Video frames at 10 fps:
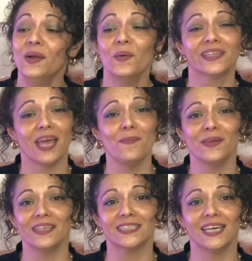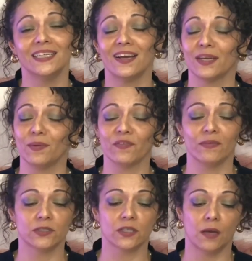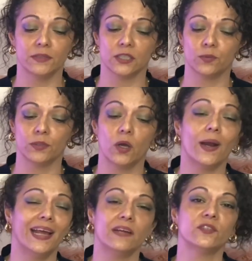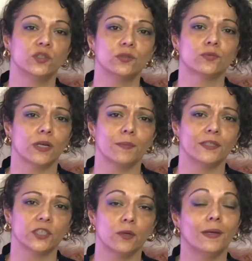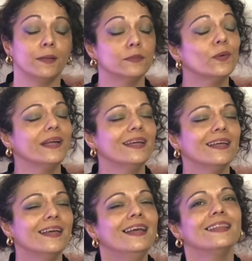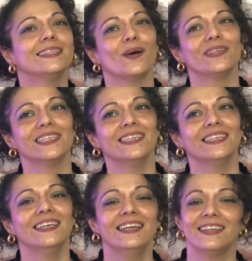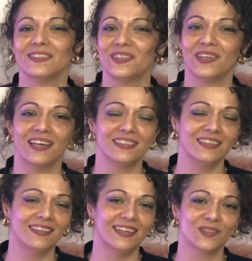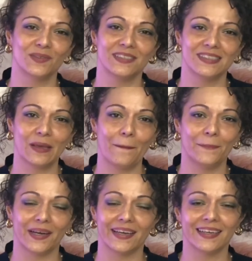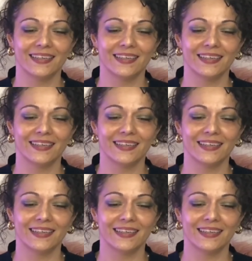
With that being said, y'all give me a favor the comment section below. All right, after you subscribe to my channel, my name is Brandy. This all I see. And I'll see you guys in the next ones. Bye.